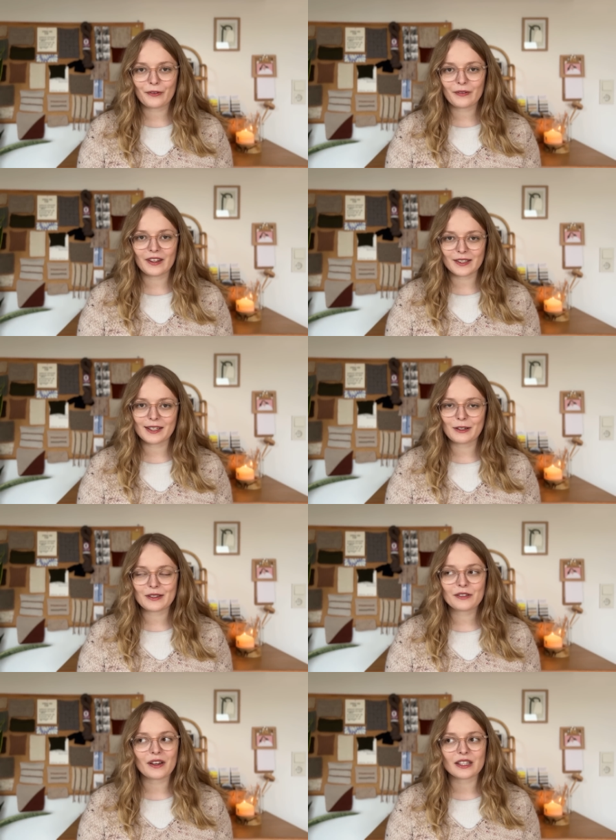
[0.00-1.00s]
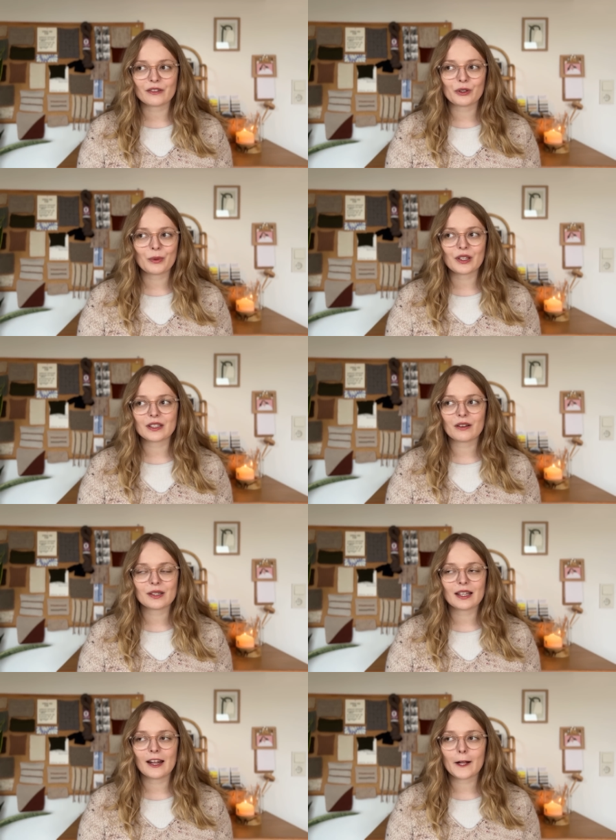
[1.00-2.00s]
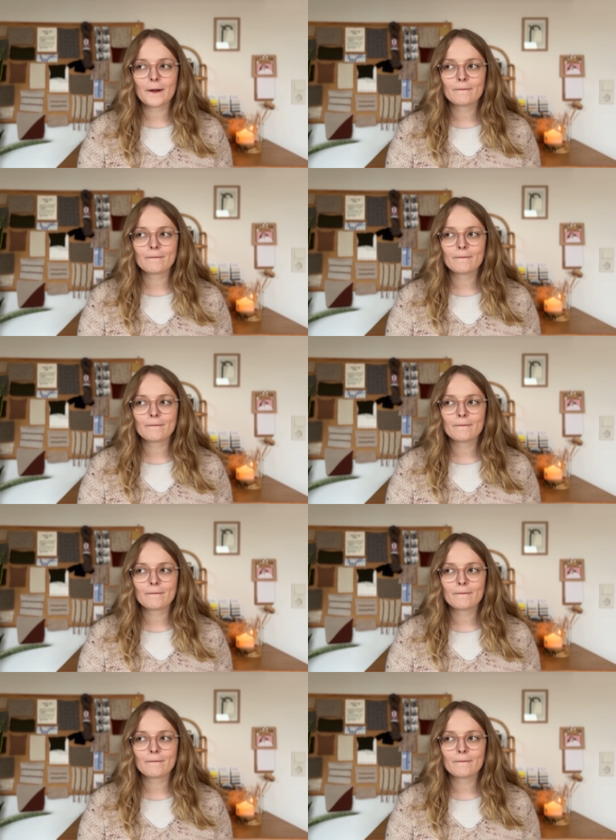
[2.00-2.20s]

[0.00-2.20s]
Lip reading: this year's festival because I was like,